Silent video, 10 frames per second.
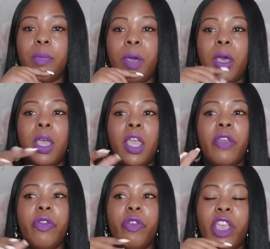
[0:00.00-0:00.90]
But
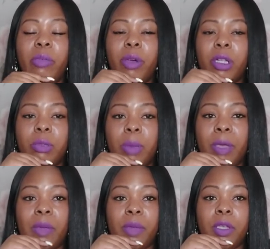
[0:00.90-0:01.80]
if you've emailed me
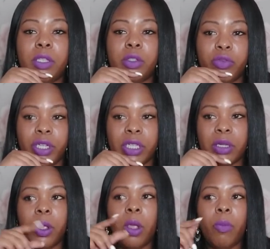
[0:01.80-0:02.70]
about a personal
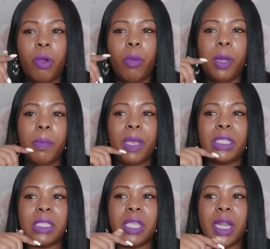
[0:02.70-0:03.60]
reading, probably
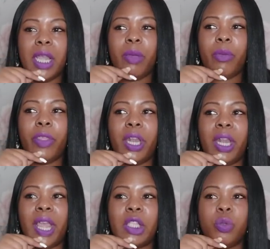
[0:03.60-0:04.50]
best to get it in within the
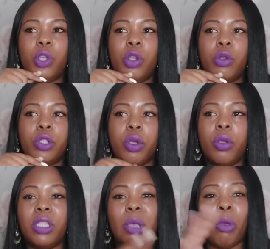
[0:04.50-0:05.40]
next week or so,
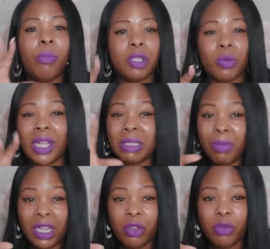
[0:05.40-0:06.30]
because I won't be doing as
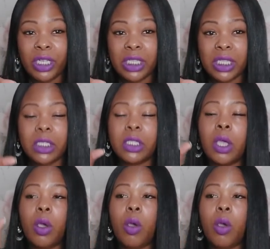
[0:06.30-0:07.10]
many readings